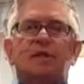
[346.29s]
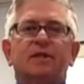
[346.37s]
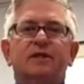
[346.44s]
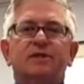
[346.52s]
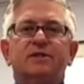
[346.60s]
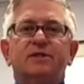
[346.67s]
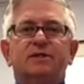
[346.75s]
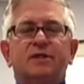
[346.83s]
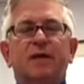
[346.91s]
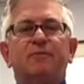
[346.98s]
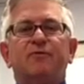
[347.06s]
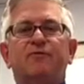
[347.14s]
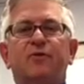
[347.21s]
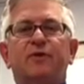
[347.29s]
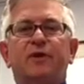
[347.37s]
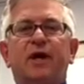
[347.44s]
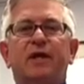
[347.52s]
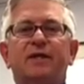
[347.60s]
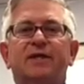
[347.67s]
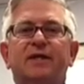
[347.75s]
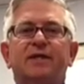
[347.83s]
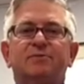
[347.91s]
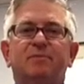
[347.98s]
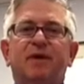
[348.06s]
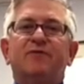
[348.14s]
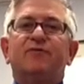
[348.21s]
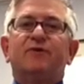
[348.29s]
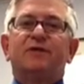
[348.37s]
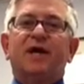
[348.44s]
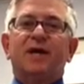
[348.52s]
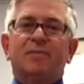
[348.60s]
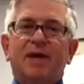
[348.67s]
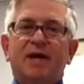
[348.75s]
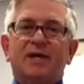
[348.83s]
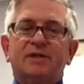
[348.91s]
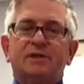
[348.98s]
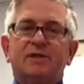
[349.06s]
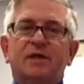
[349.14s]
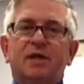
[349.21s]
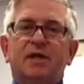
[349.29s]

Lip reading: This is a type of orthotic that is made for diabetics.